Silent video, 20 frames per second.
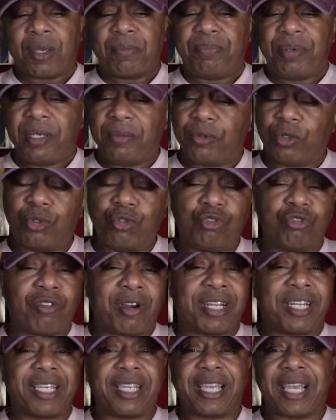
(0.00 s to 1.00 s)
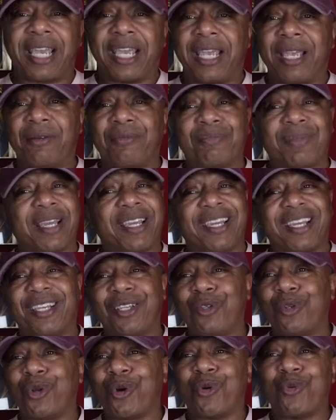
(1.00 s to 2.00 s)
People who run a game, man,
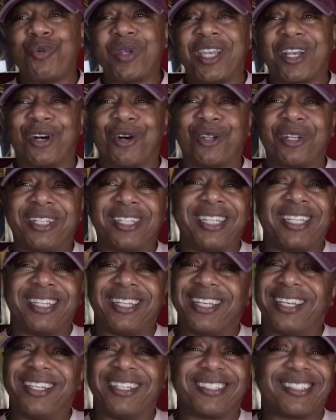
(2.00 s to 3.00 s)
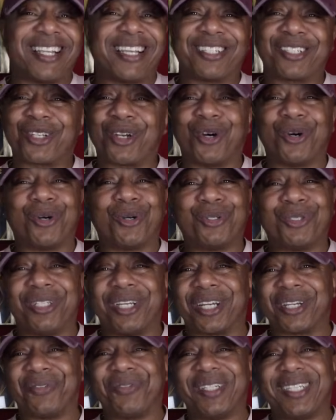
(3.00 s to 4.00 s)
you know, we call it in there, it's that
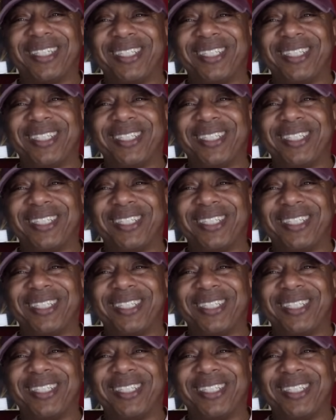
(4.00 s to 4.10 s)
skullduggery,